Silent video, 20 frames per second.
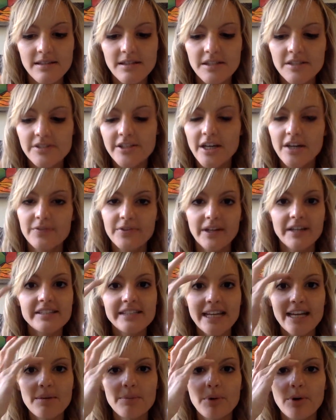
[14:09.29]
So for
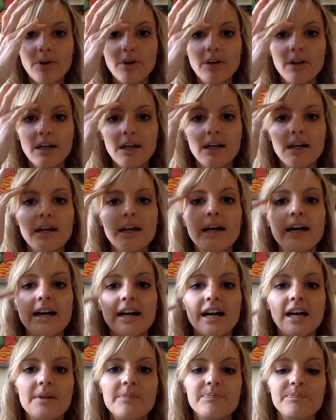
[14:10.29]
example,
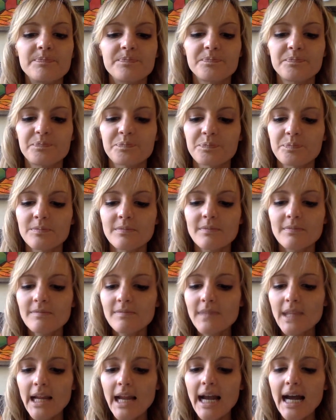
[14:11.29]

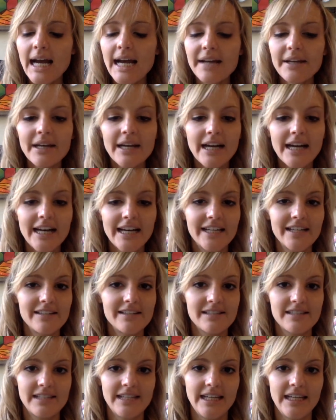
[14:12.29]
I can
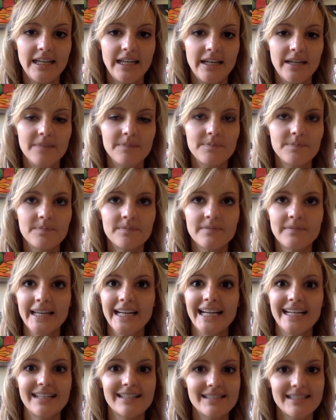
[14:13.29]
see
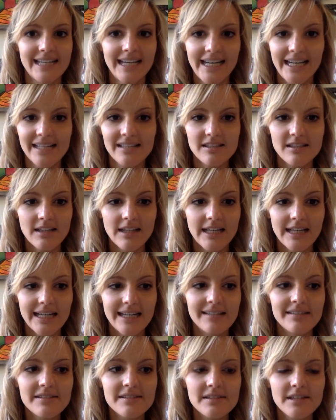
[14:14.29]
like in a science
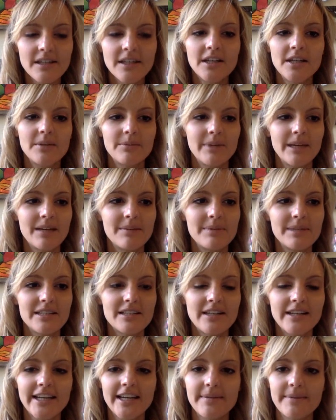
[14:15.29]
class, we can be
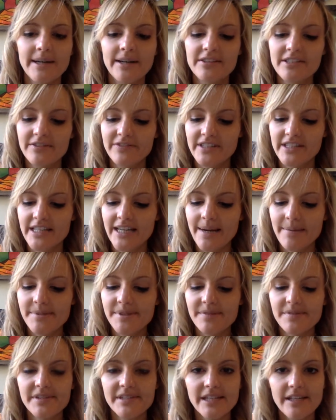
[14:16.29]
talking about different types
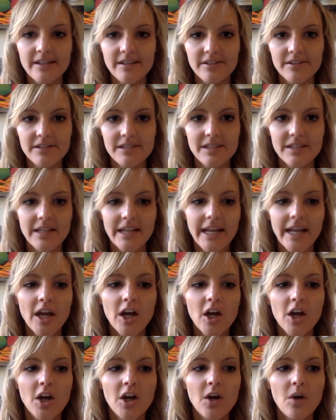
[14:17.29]
of cells and like,
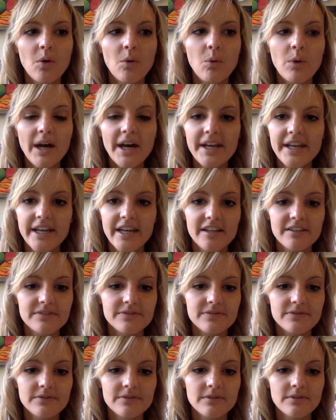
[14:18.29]
what
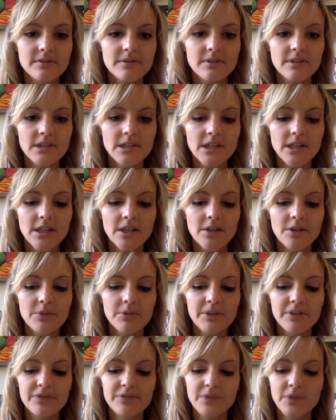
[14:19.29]
if
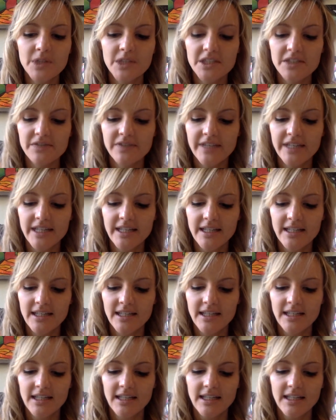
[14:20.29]
we force fit
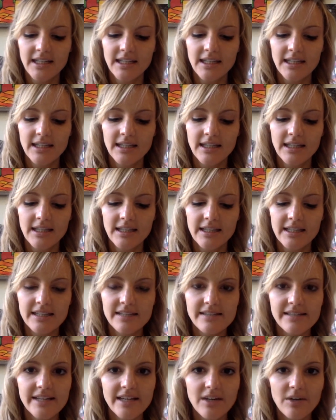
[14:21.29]
the
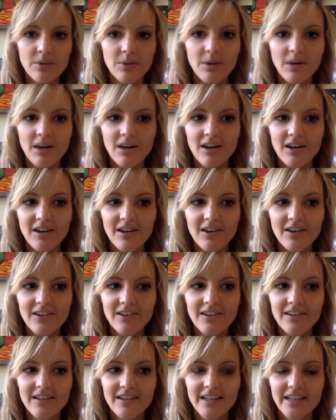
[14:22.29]
cell
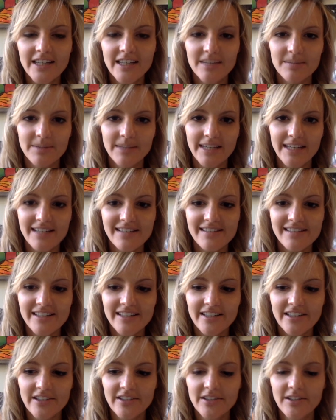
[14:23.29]
wall in a plant
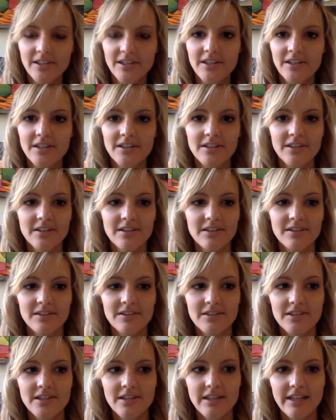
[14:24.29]
cell
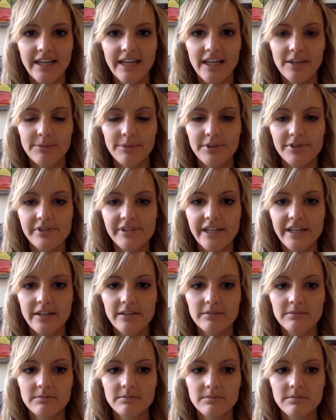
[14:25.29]
to the animal
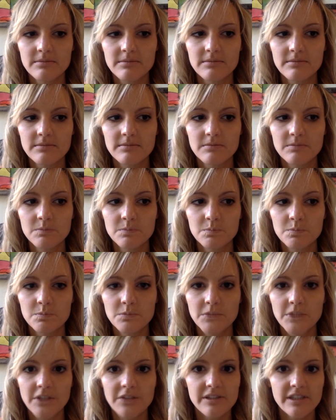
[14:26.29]
cell?
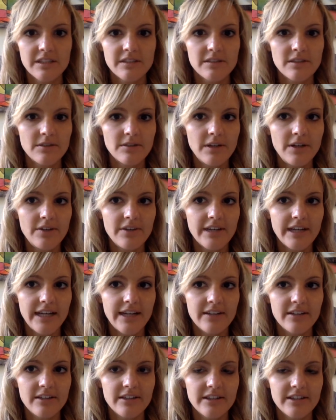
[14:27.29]
Those things don't go
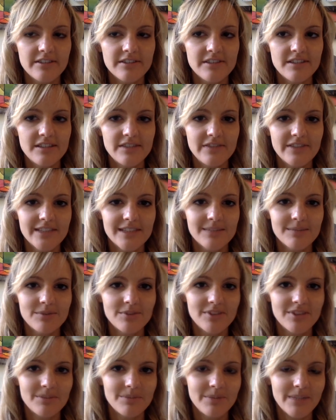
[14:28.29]
together. There's a difference
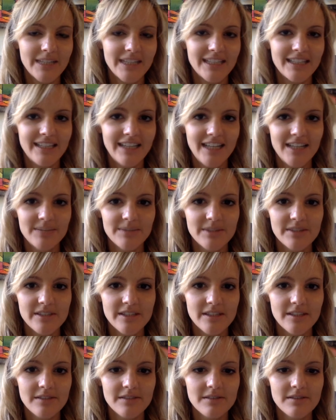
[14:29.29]
between plant and animal
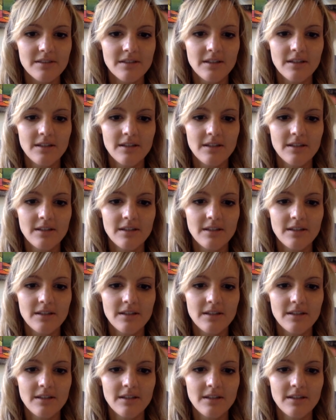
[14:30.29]
cells.